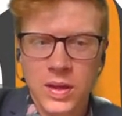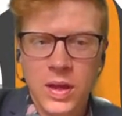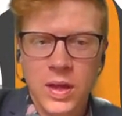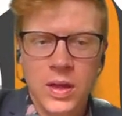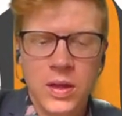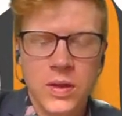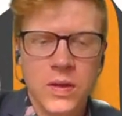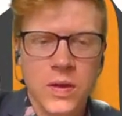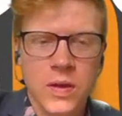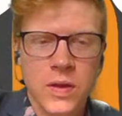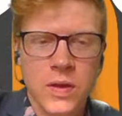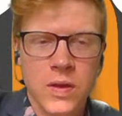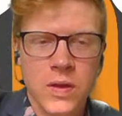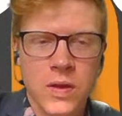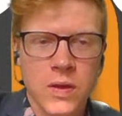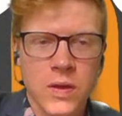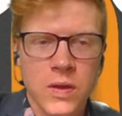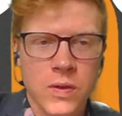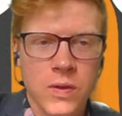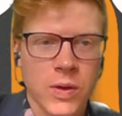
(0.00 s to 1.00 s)
Just while you're
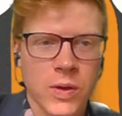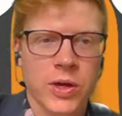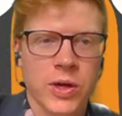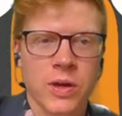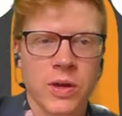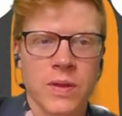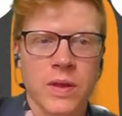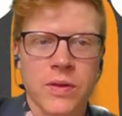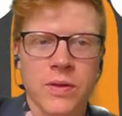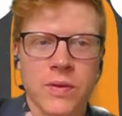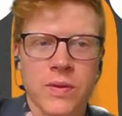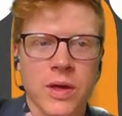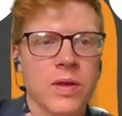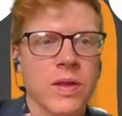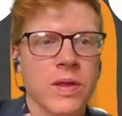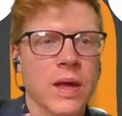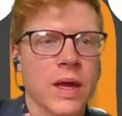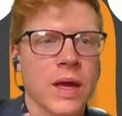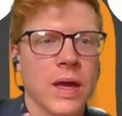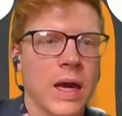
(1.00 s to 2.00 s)
working on this, I'll tell you
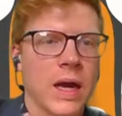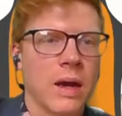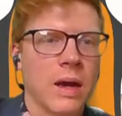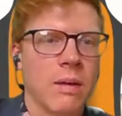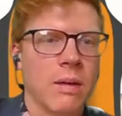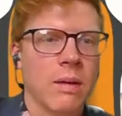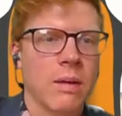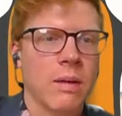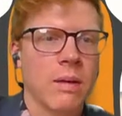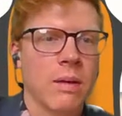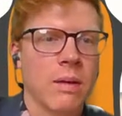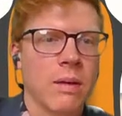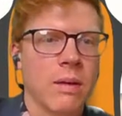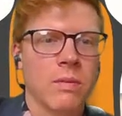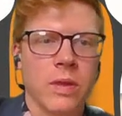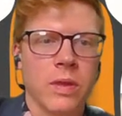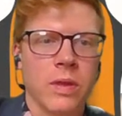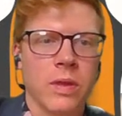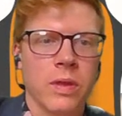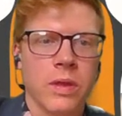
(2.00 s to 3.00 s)
that
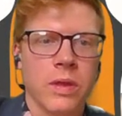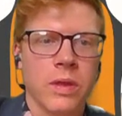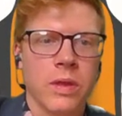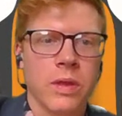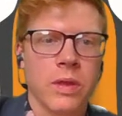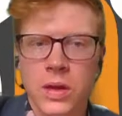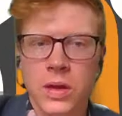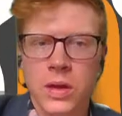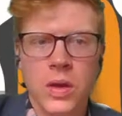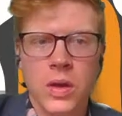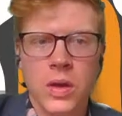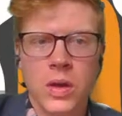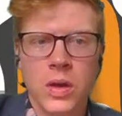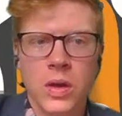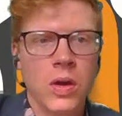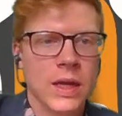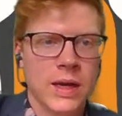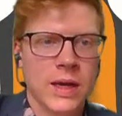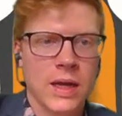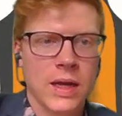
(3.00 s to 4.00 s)
earlier today
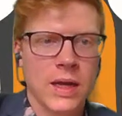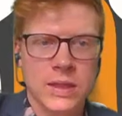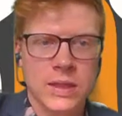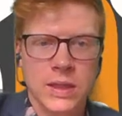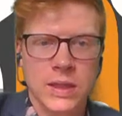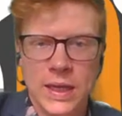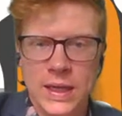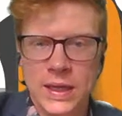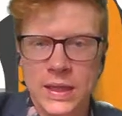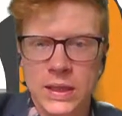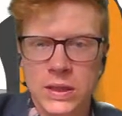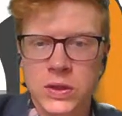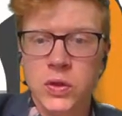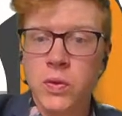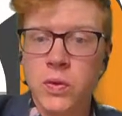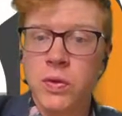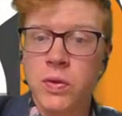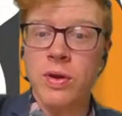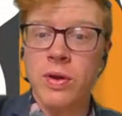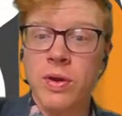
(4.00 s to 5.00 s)
I did 2
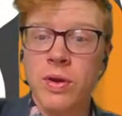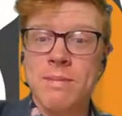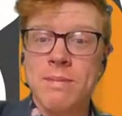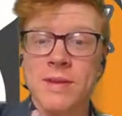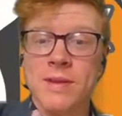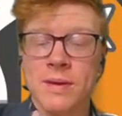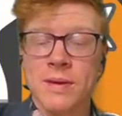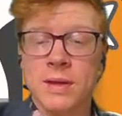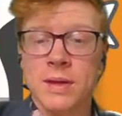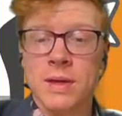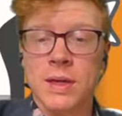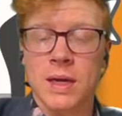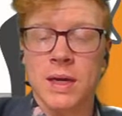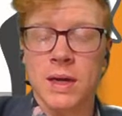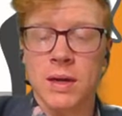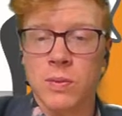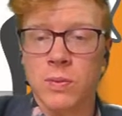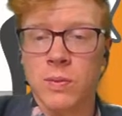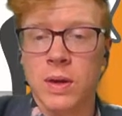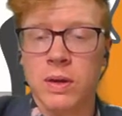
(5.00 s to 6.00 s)
streams.
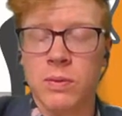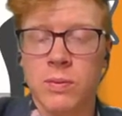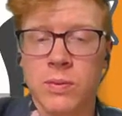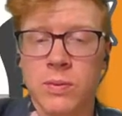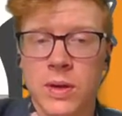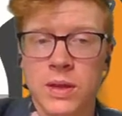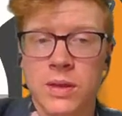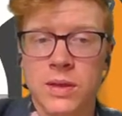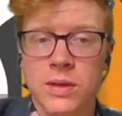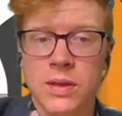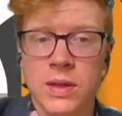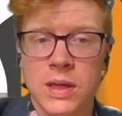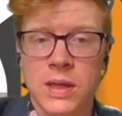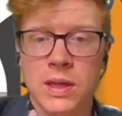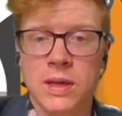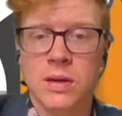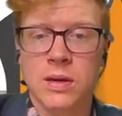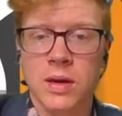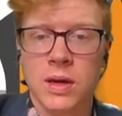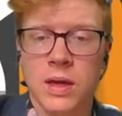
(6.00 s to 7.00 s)
One with the
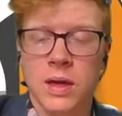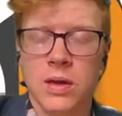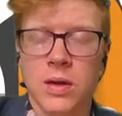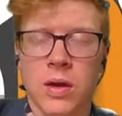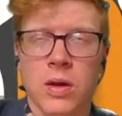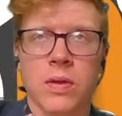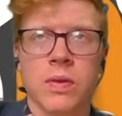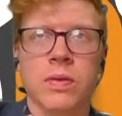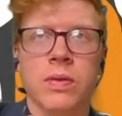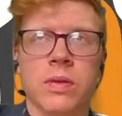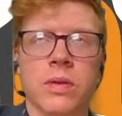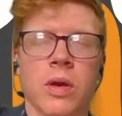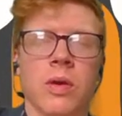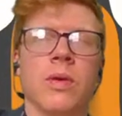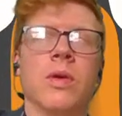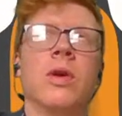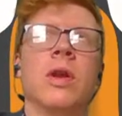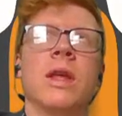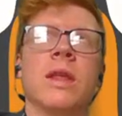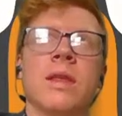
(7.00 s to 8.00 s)

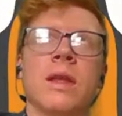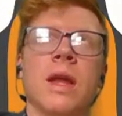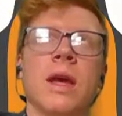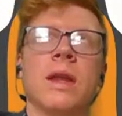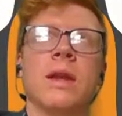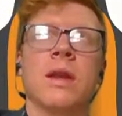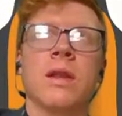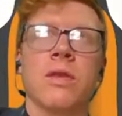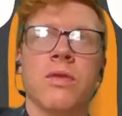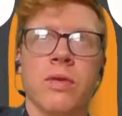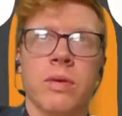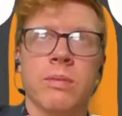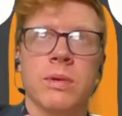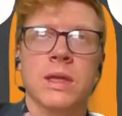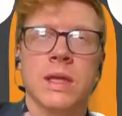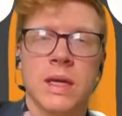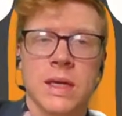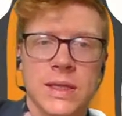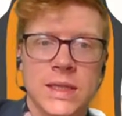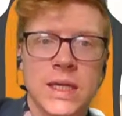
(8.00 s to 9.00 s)
earlier today I did a stream with the
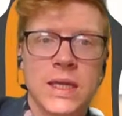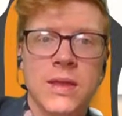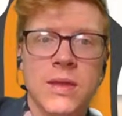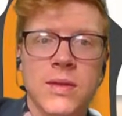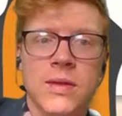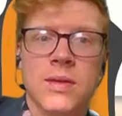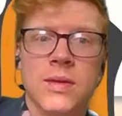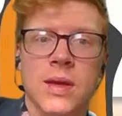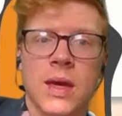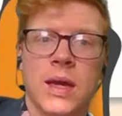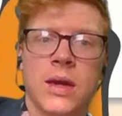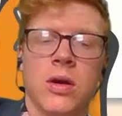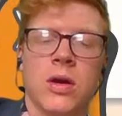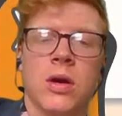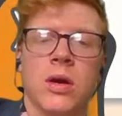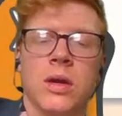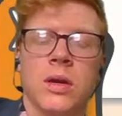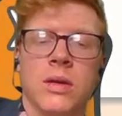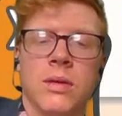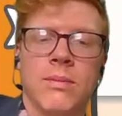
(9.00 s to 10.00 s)
Year 10s, and
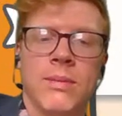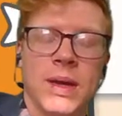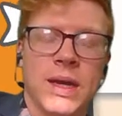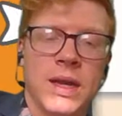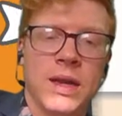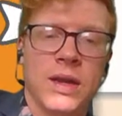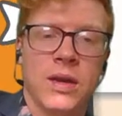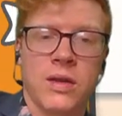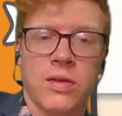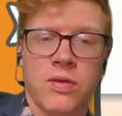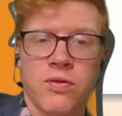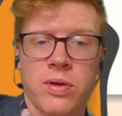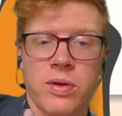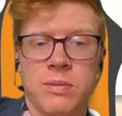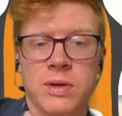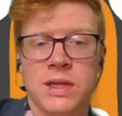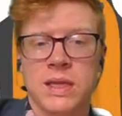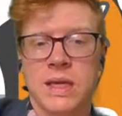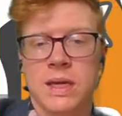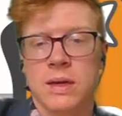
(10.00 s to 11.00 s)
on Monday I did a stream with
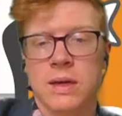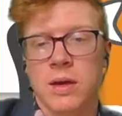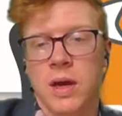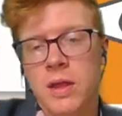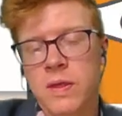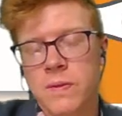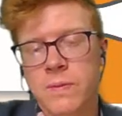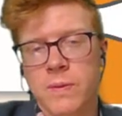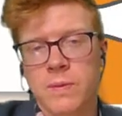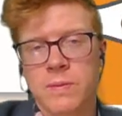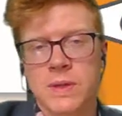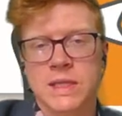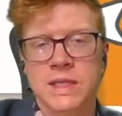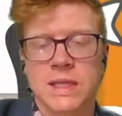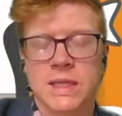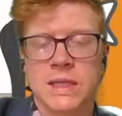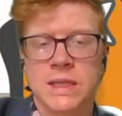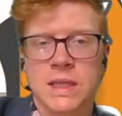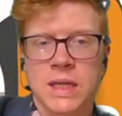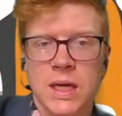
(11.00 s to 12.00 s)
the Year 9s, where we
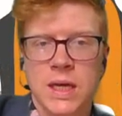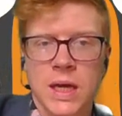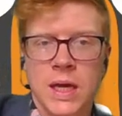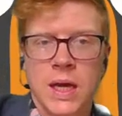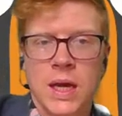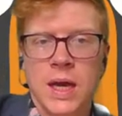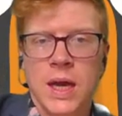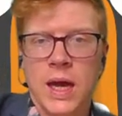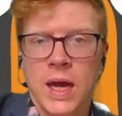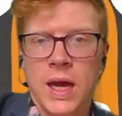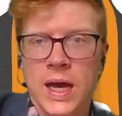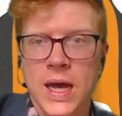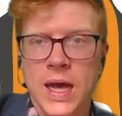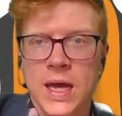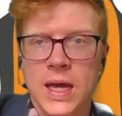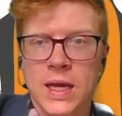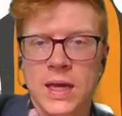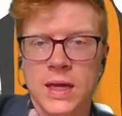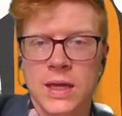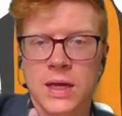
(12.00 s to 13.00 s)
did
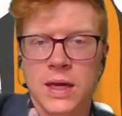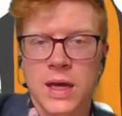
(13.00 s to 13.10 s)
a